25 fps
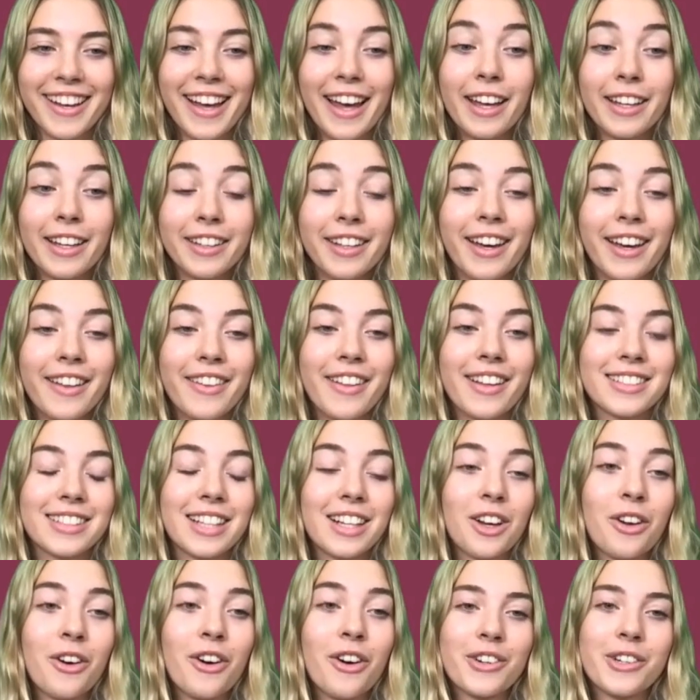Yeah, there's a
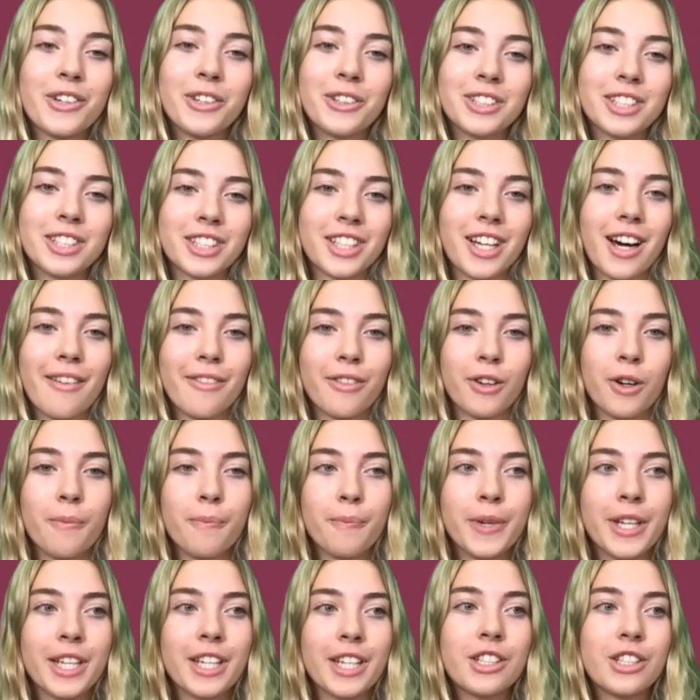lot of court to cover on
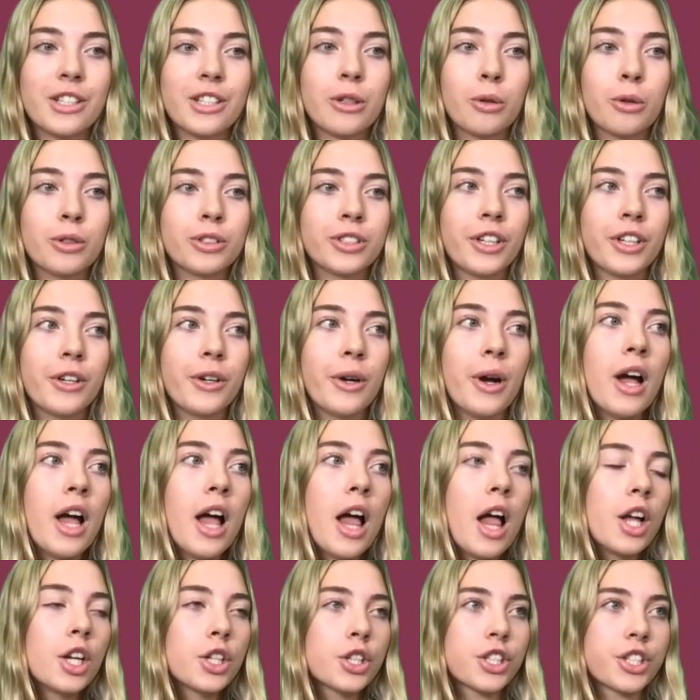beach, and also
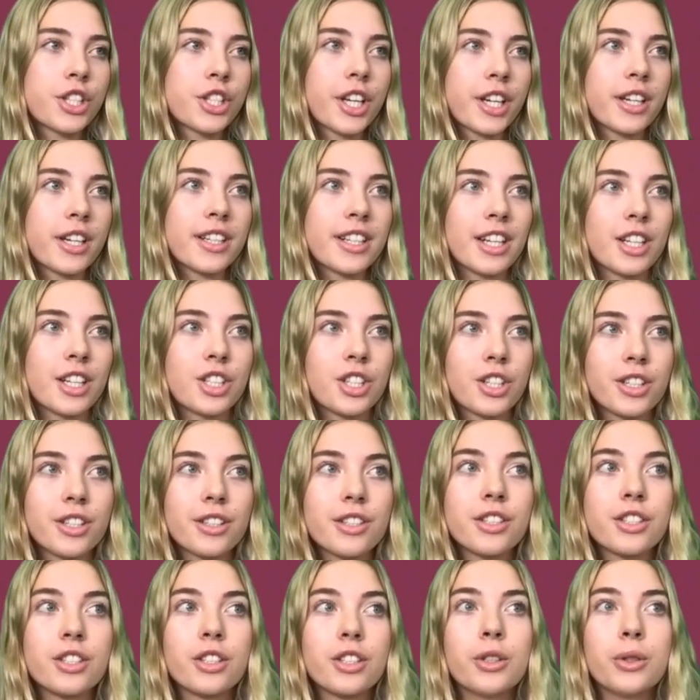just the
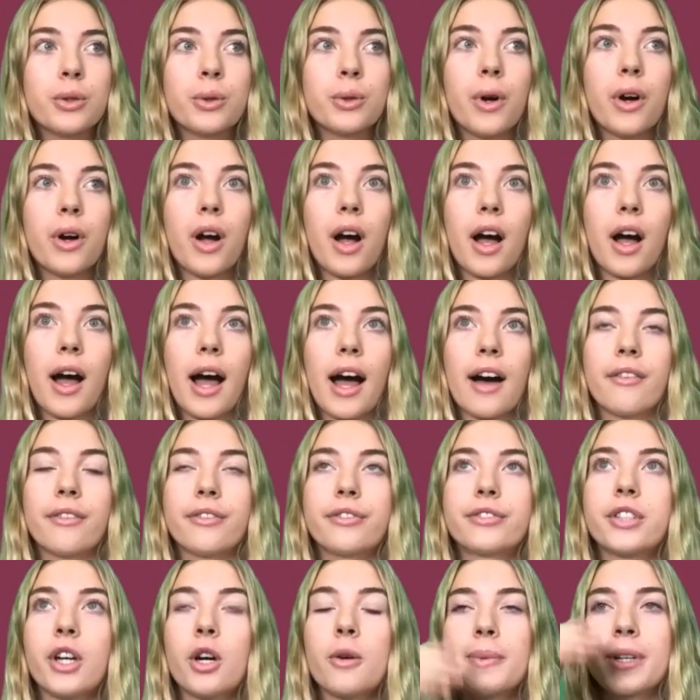conditions. You have
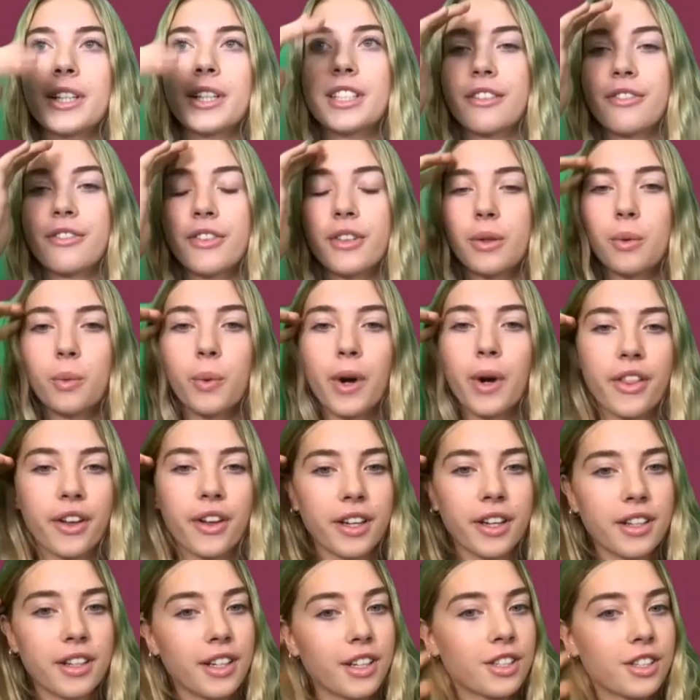so many different weather
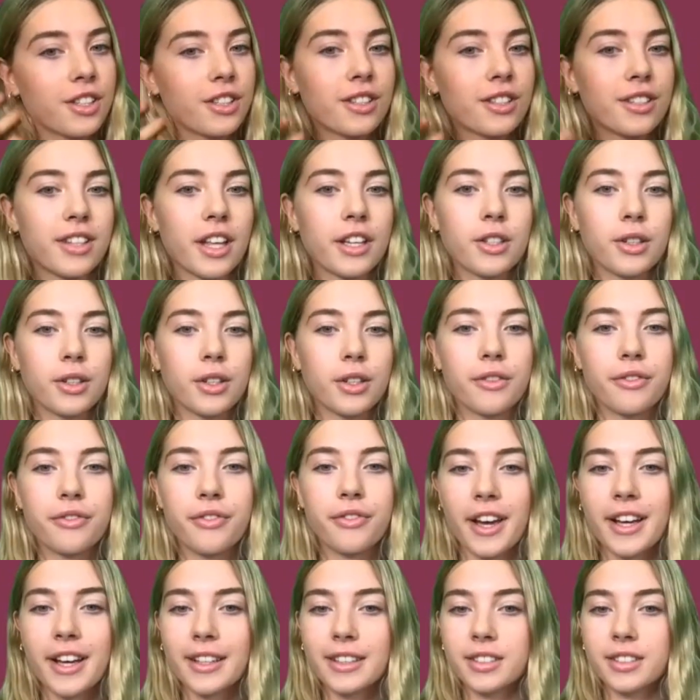conditions that you could
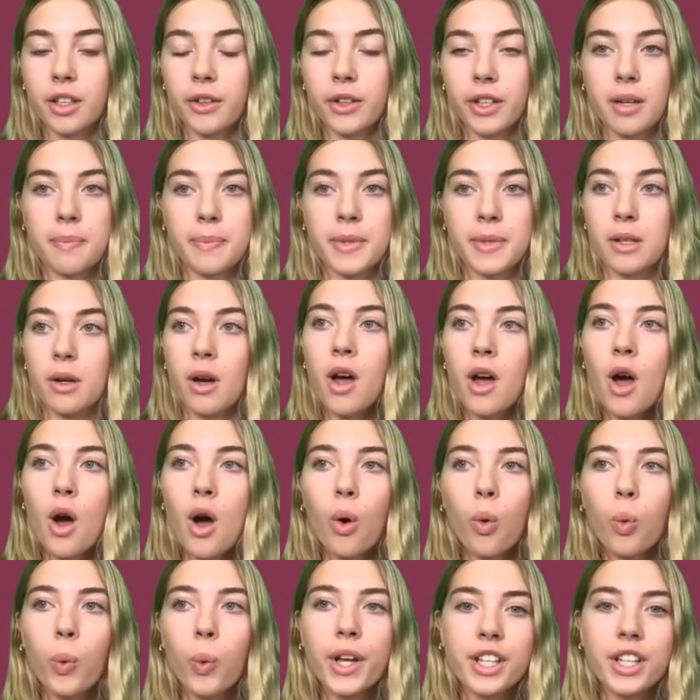face, so it could be
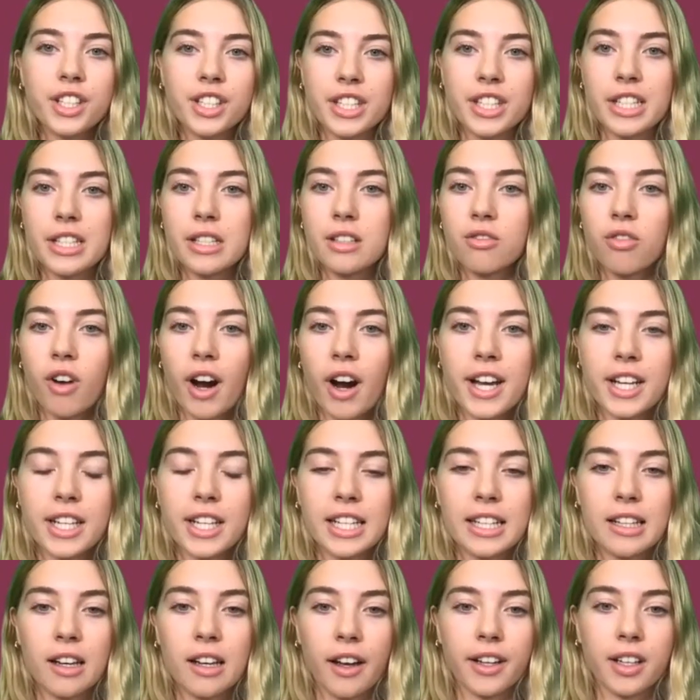windy, rainy,